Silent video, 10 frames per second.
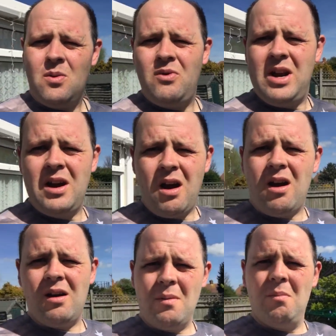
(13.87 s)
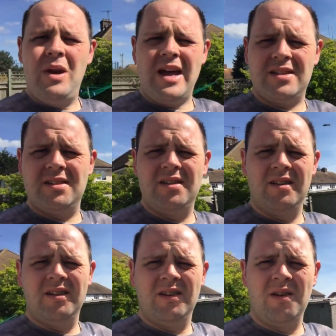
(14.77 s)
Really are blessed
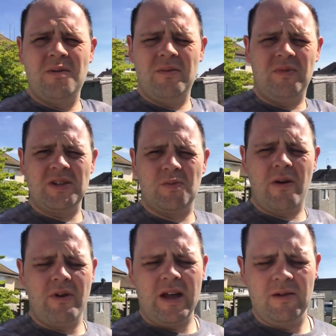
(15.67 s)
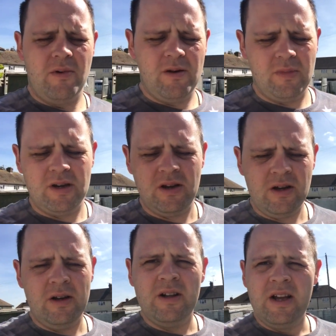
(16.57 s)
with this weather at the moment.
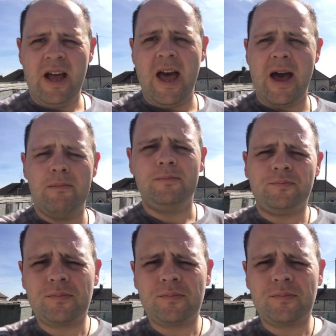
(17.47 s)
I